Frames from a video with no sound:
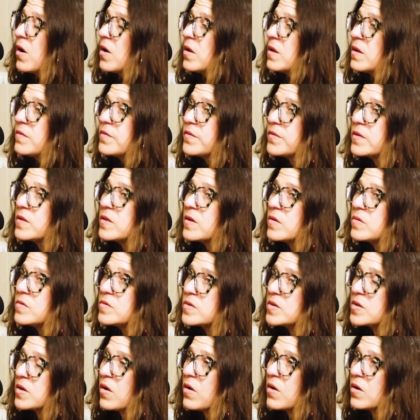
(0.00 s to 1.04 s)
All of
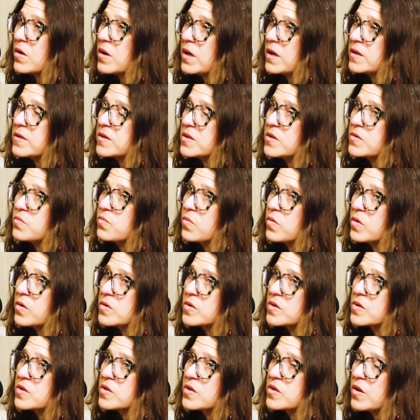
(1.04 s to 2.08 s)
those artists
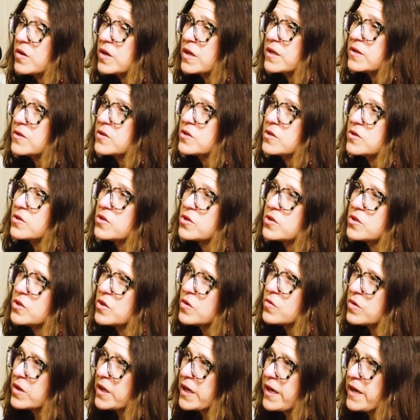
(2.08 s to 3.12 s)
were starting to
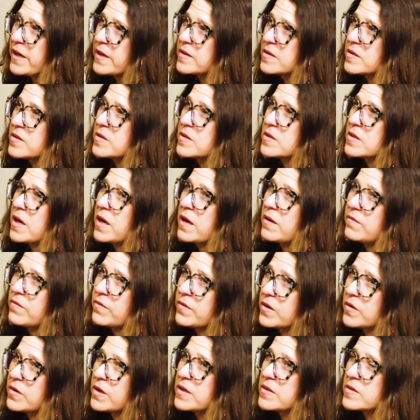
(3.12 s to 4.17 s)
showcase at
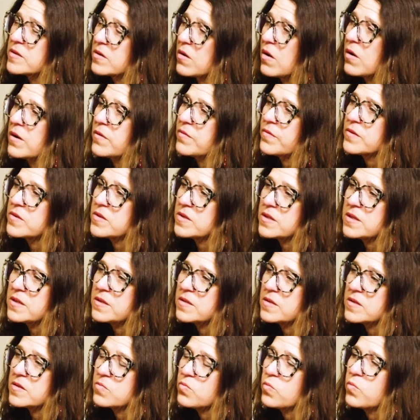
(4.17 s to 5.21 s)
various
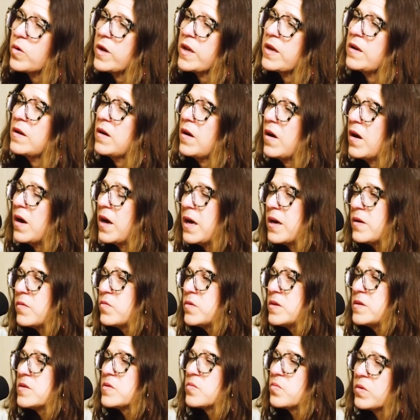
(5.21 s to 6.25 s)
conferences when I
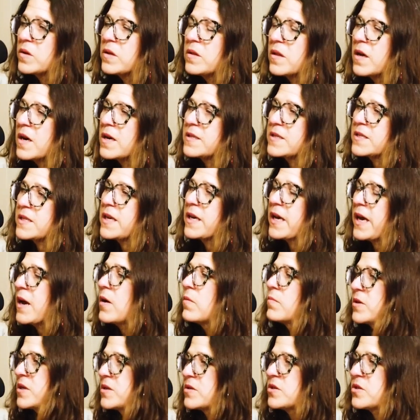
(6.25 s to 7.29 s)
was realizing
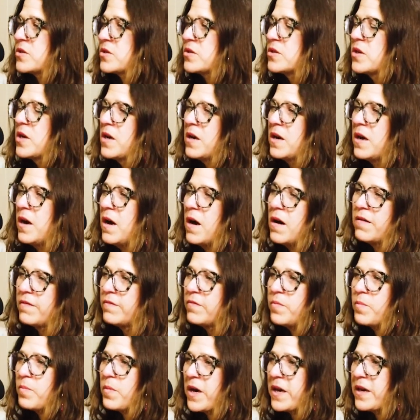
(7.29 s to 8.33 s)
how much
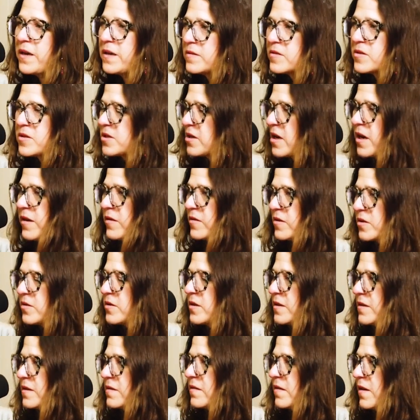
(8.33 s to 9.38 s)
of my
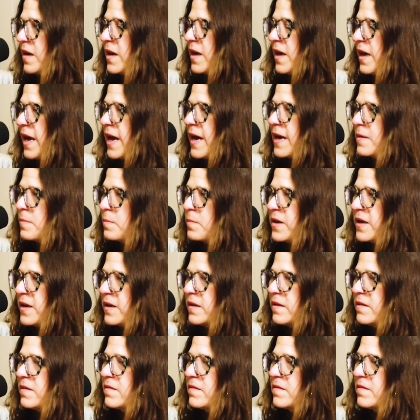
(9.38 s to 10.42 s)
childhood had
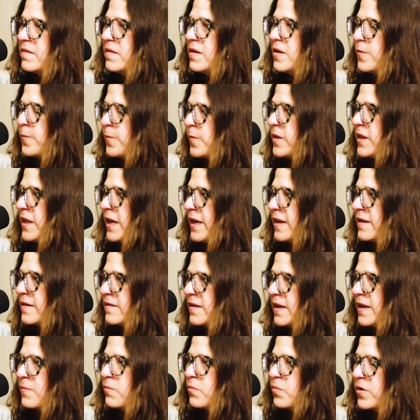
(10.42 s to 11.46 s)
been
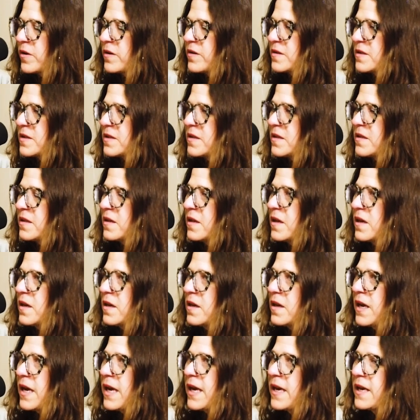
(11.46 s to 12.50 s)
Newfoundland imprinted.
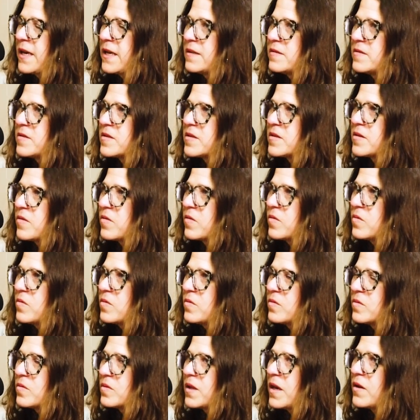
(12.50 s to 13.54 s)
And
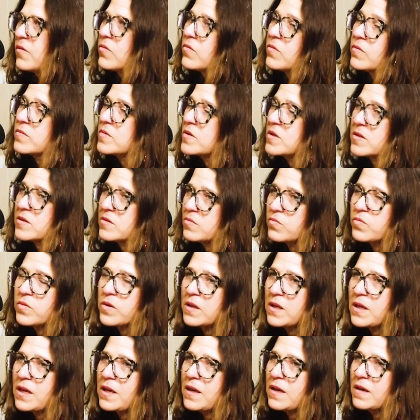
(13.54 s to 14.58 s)
so they were just
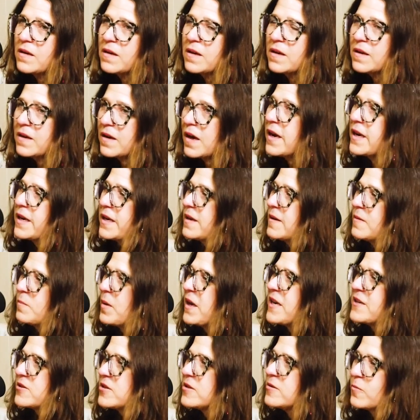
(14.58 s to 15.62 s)
really kind
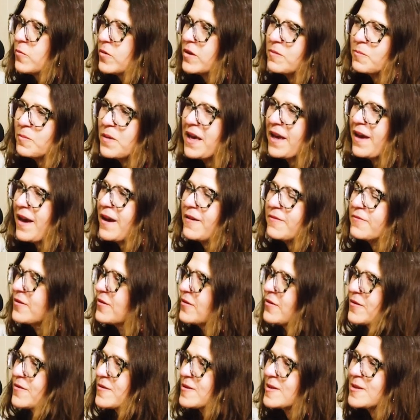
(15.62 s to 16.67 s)
and patient with me
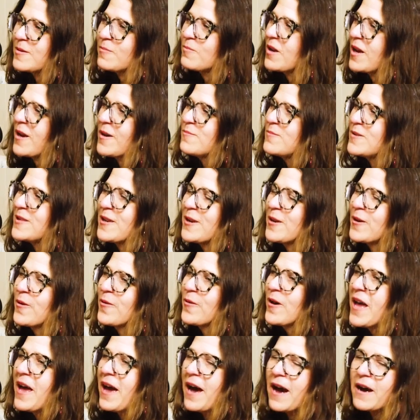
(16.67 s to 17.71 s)
after sometimes, you
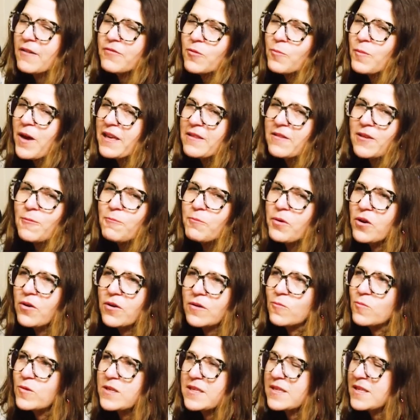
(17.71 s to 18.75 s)
know, after Matthew
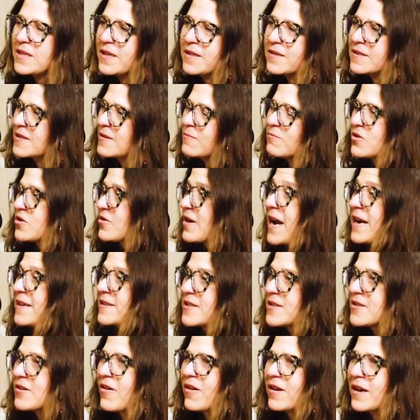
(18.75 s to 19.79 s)
Byrne would sing some
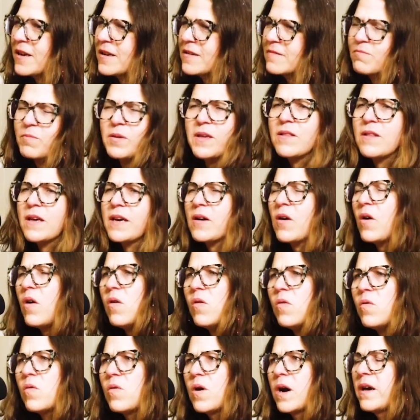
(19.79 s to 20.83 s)
trad song, I'd be like,
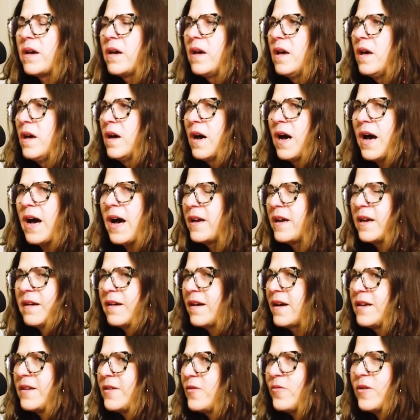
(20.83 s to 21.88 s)
oh,
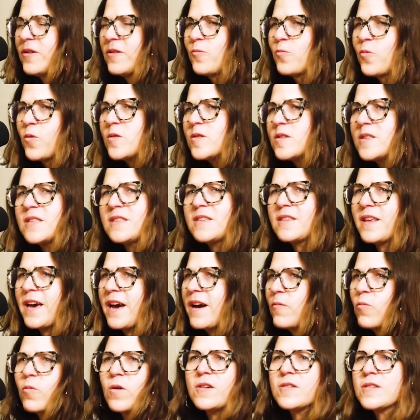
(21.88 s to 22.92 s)
I knew all the words to
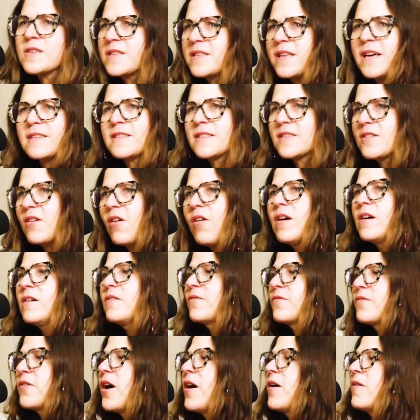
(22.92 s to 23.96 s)
that. Where is that
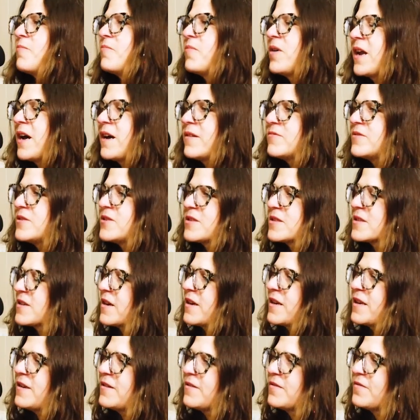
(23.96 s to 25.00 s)
song from? And I would just
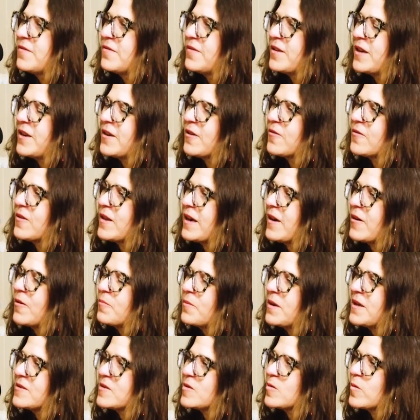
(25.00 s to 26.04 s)
kind of, you know, they
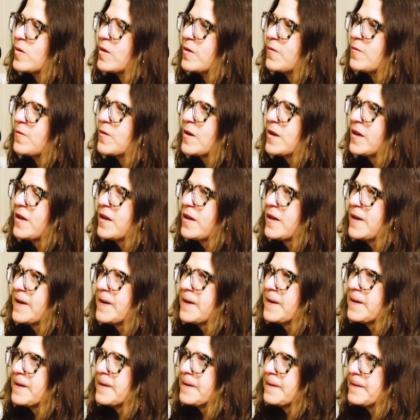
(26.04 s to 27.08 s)
helped me sort of
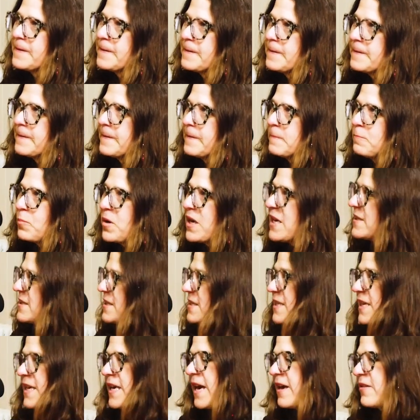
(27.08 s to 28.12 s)

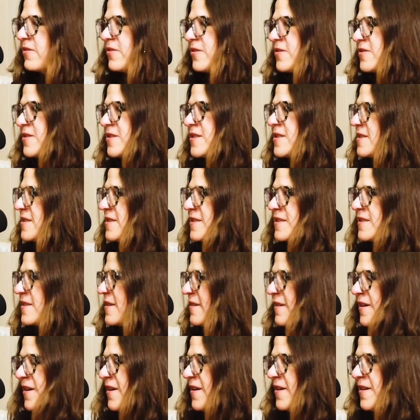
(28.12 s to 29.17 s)
piece together,
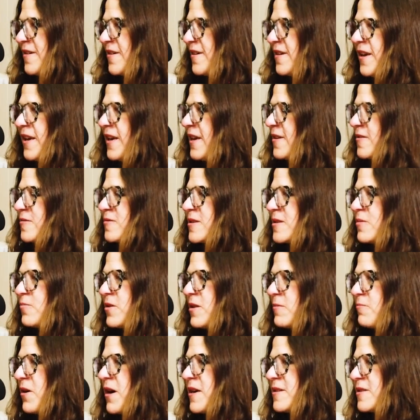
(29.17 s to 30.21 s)
you know, some
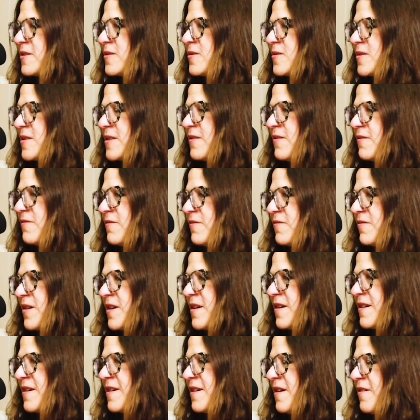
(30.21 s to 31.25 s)
of the puzzles
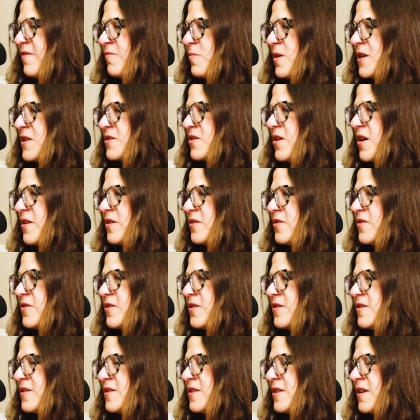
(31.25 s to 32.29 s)
of my
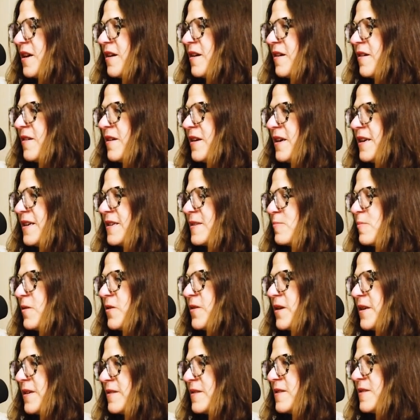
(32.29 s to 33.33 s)
childhood
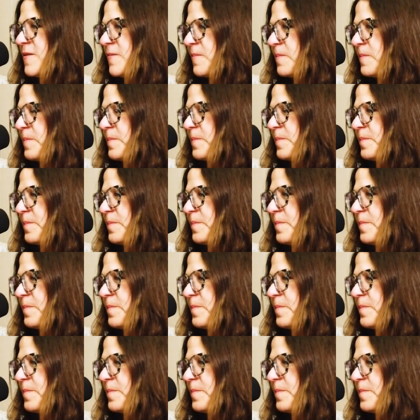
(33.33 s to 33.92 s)
experience.